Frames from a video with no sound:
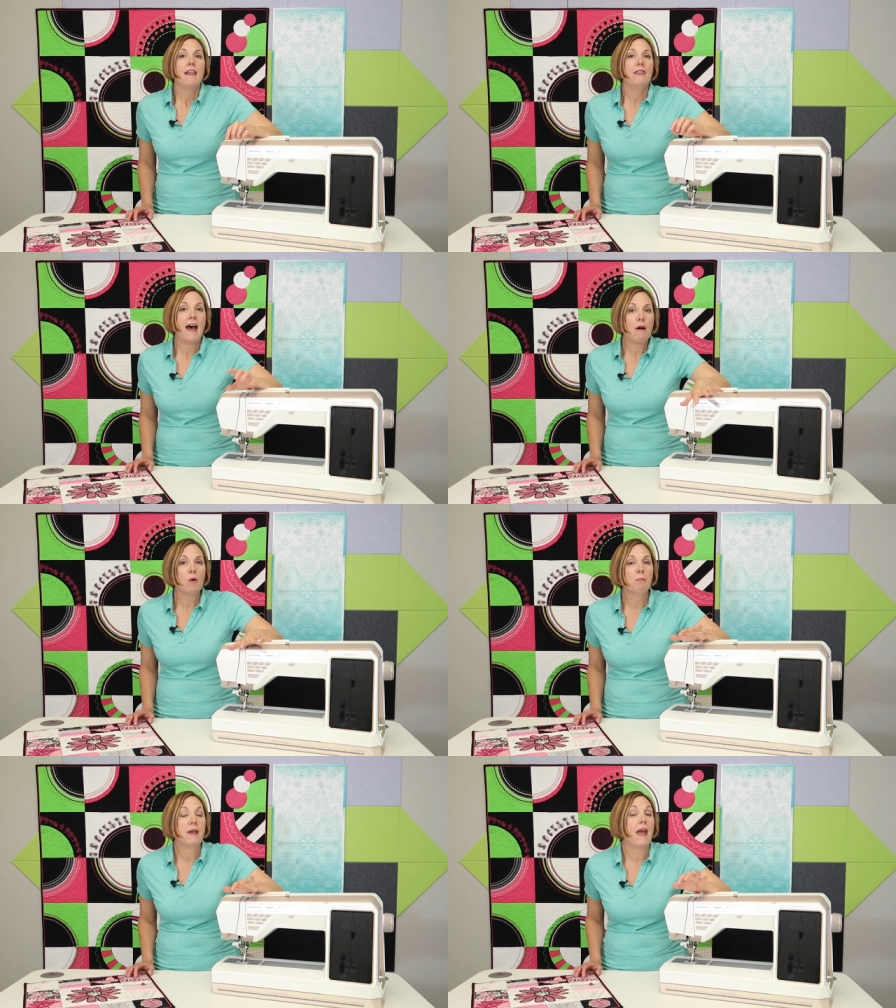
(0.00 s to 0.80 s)
that
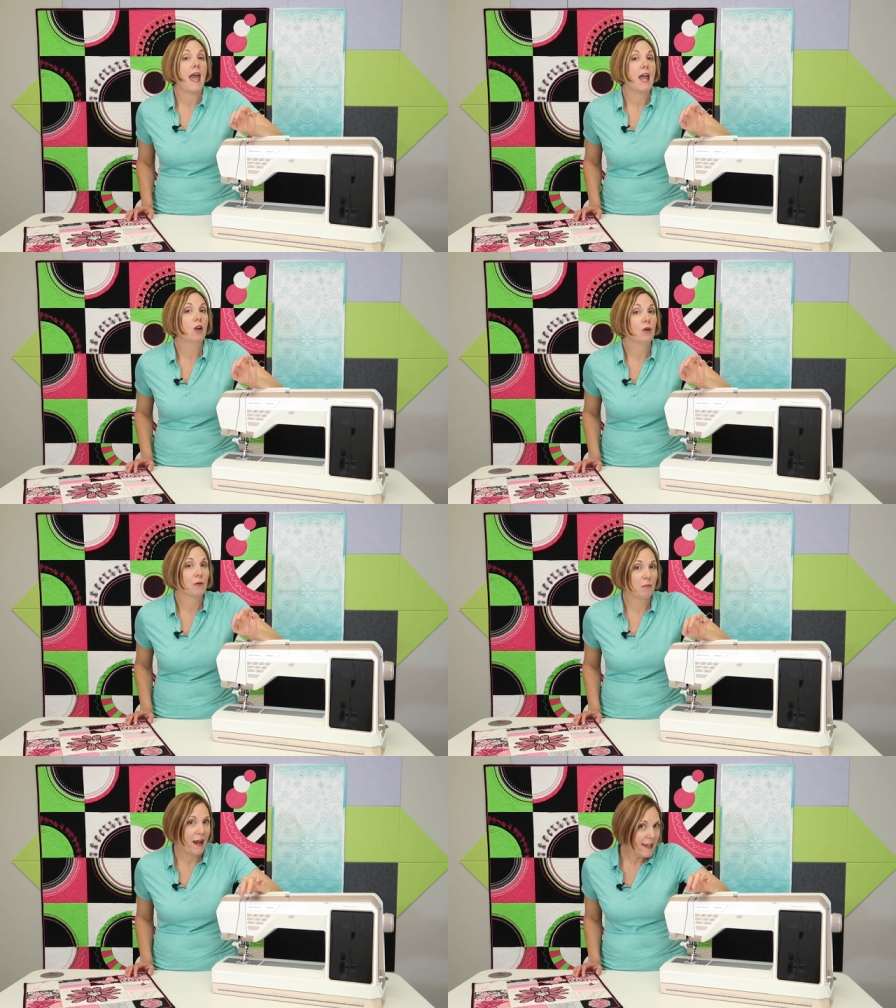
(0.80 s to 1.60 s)
will be a
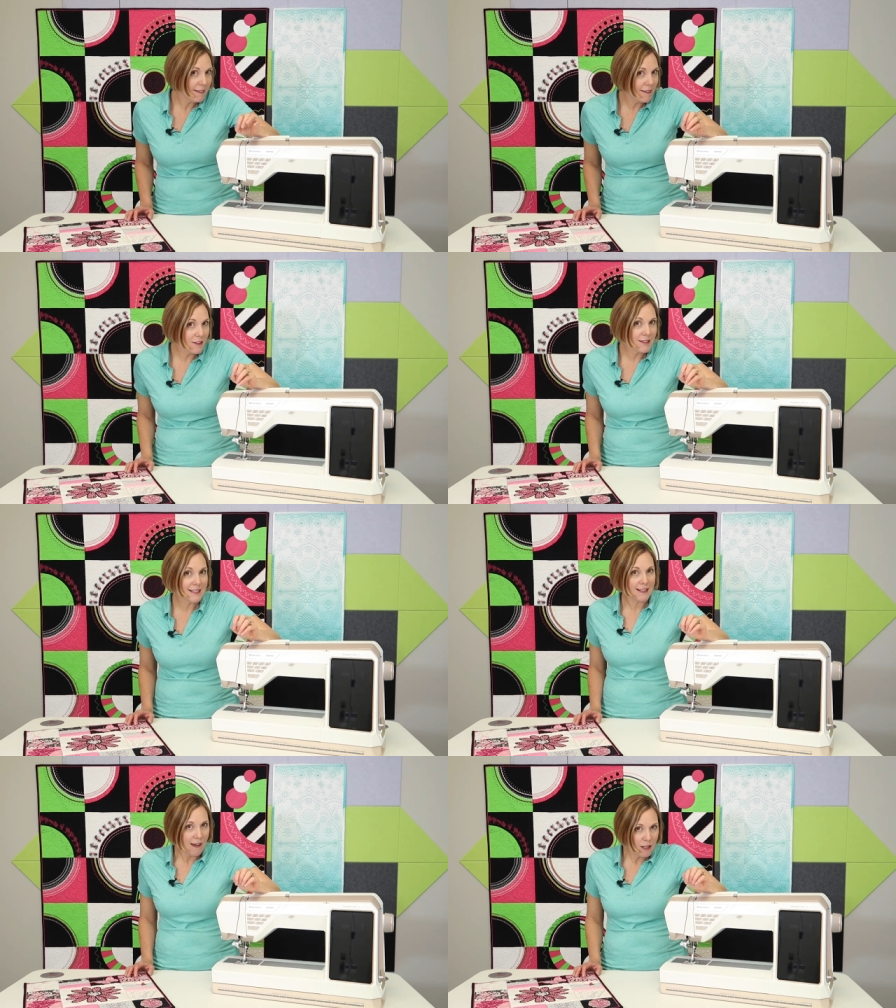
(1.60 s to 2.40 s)
great little
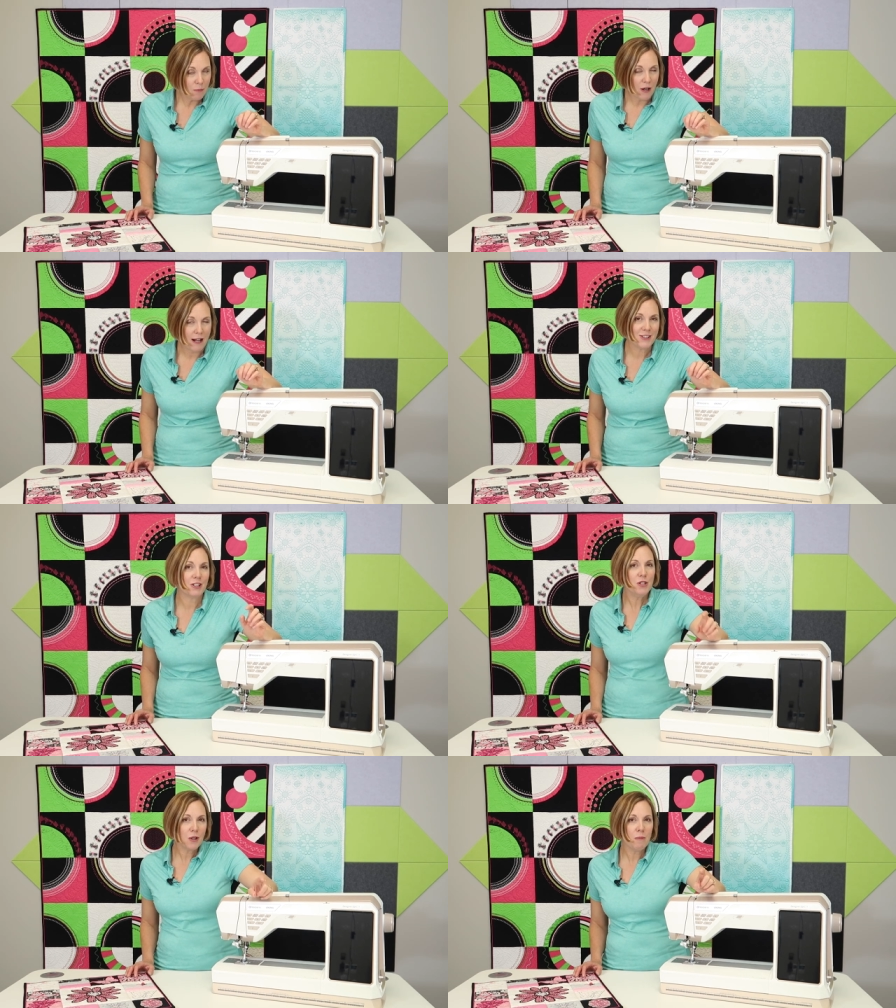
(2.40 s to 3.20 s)
side
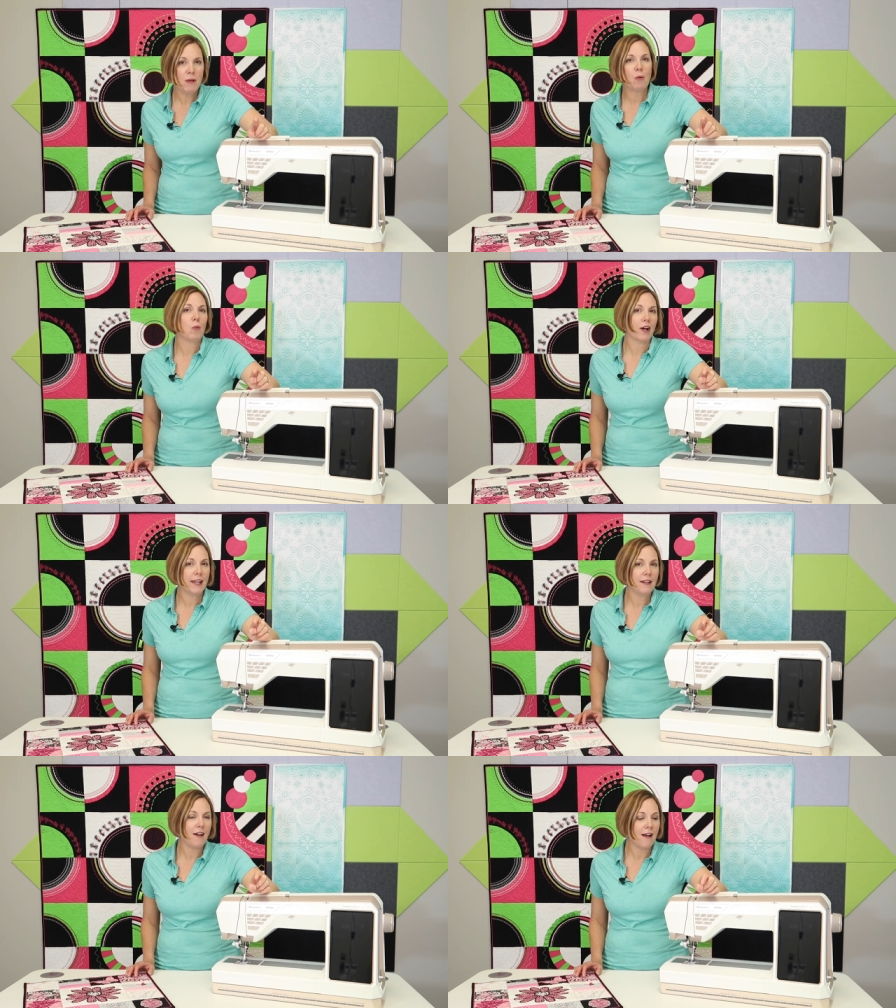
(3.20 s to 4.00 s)
project you can be
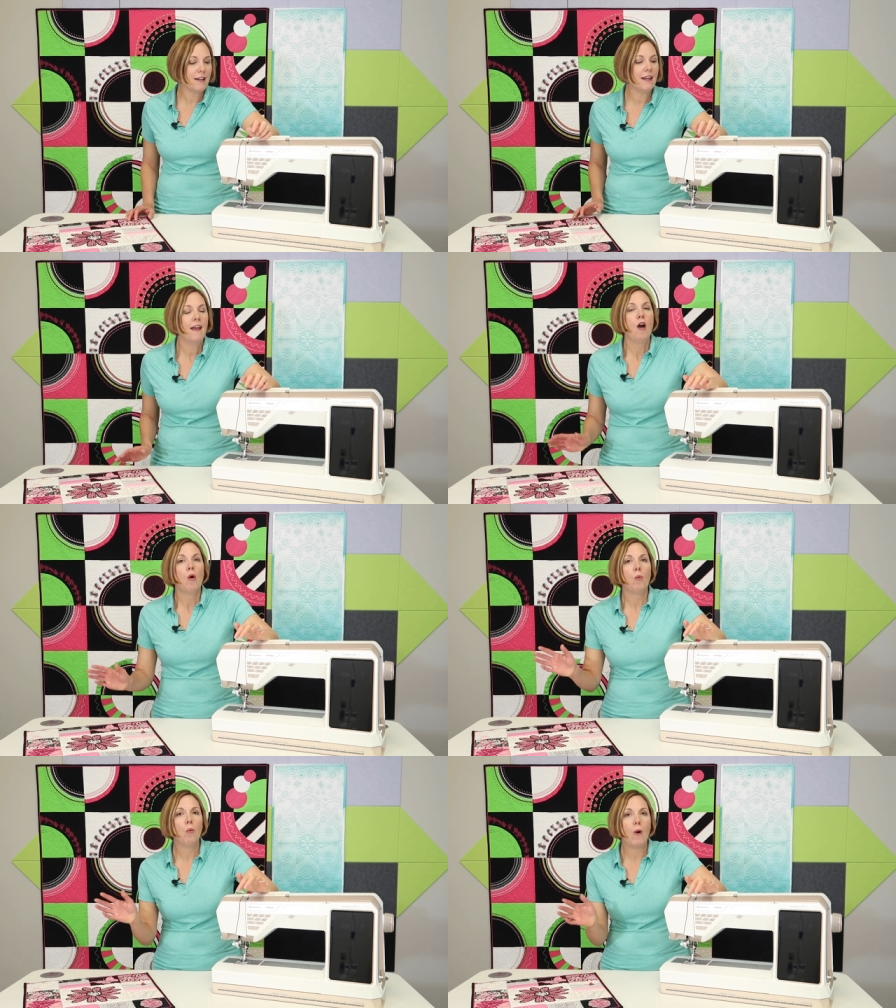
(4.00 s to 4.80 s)
working on
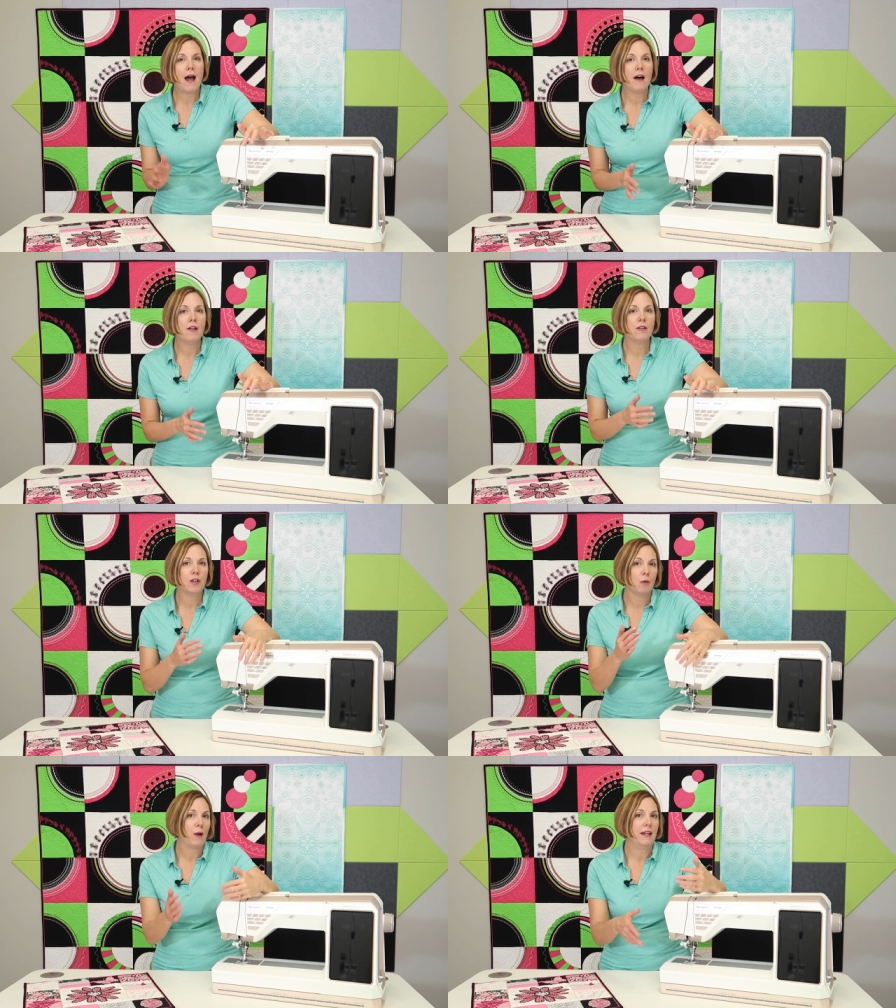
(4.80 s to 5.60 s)
while
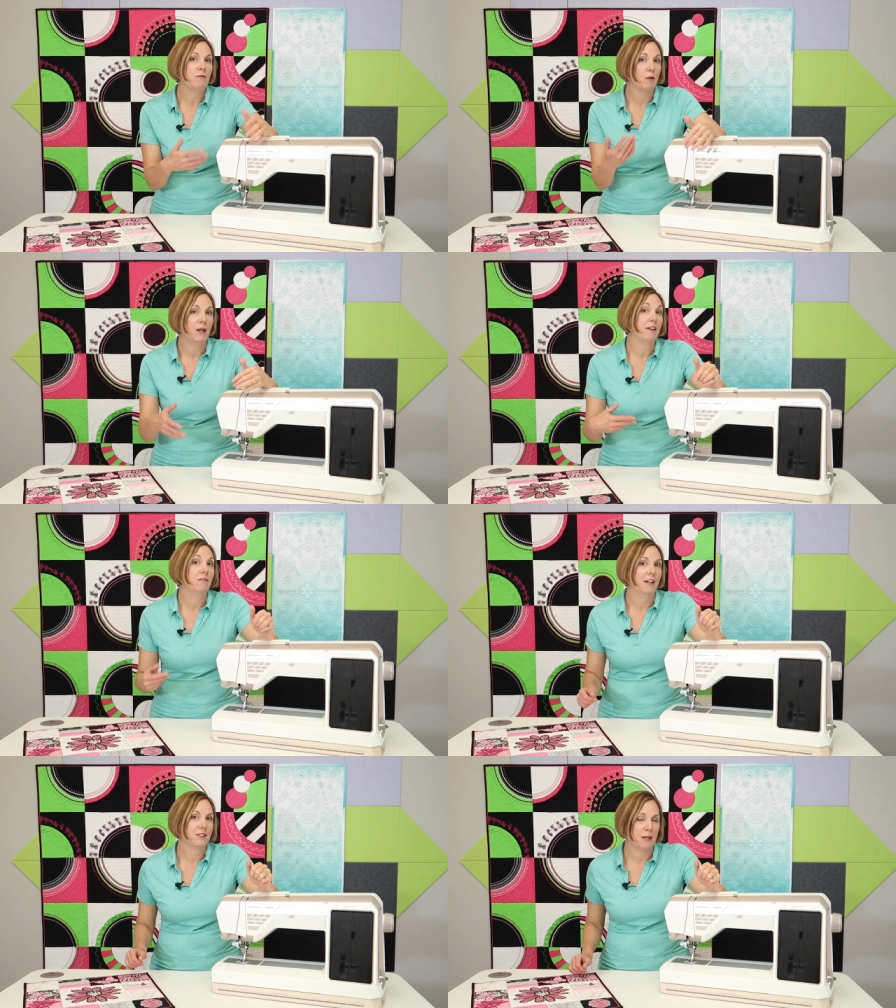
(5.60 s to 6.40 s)
you're waiting for me to
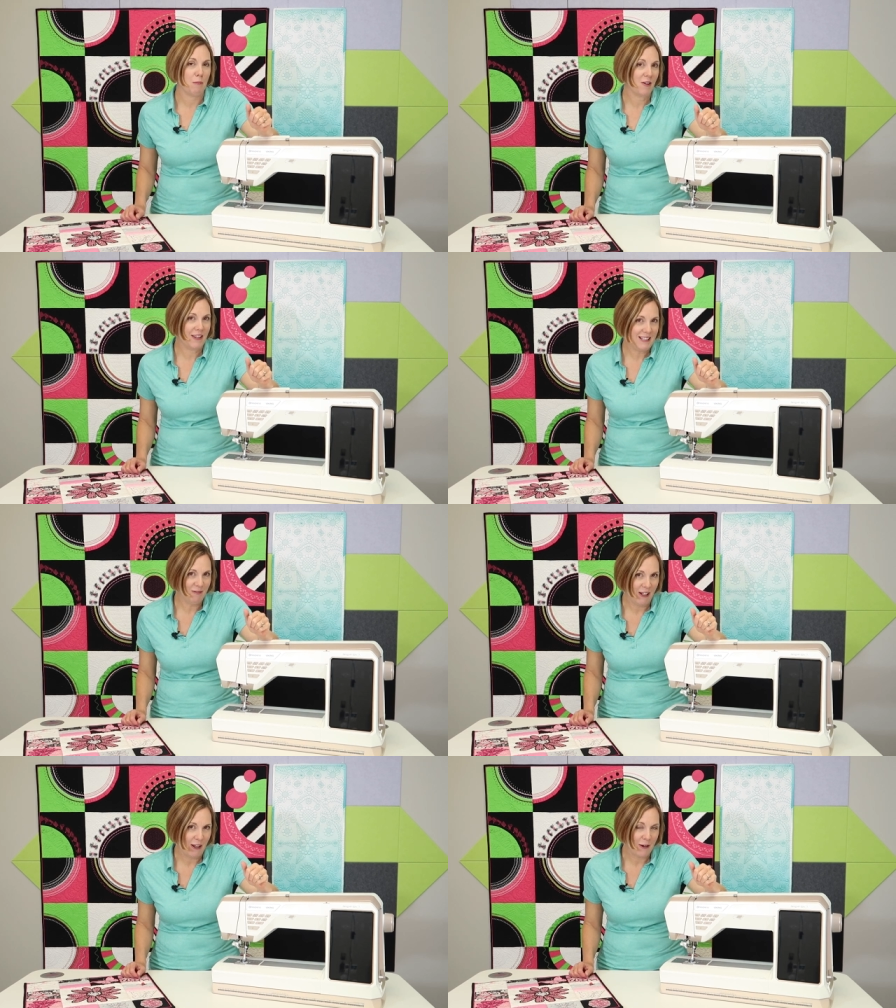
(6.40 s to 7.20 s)
finish up all these
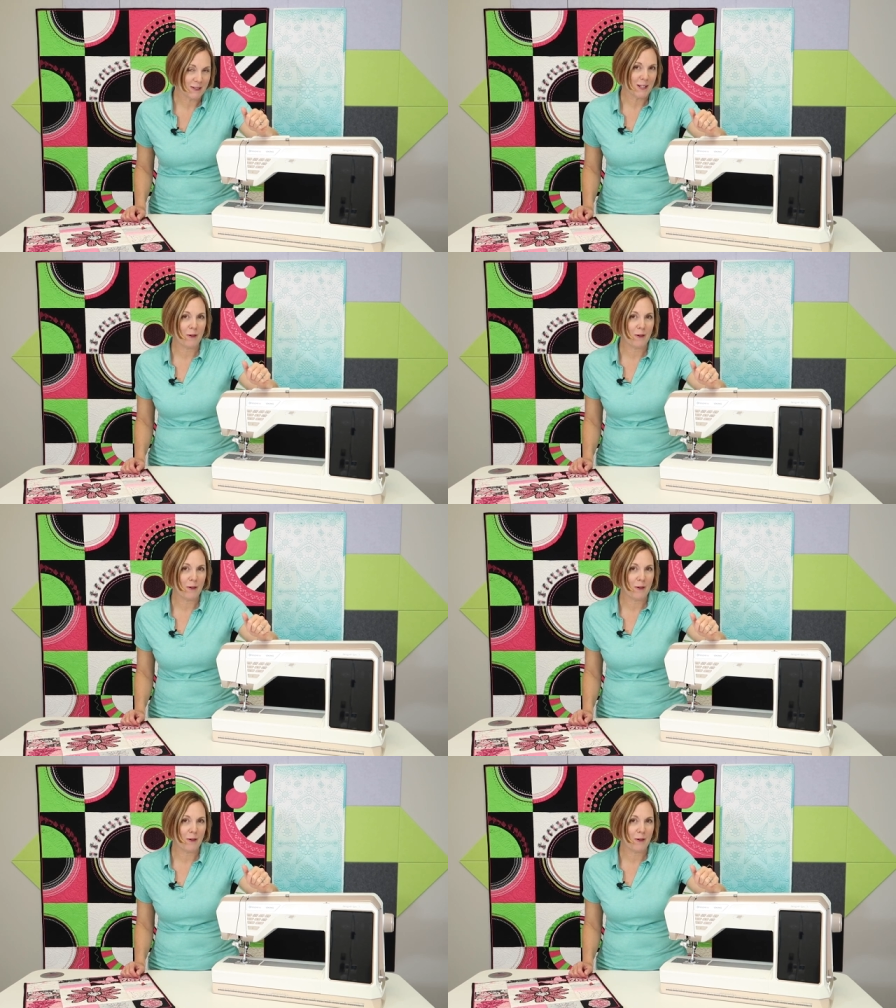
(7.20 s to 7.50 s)
videos.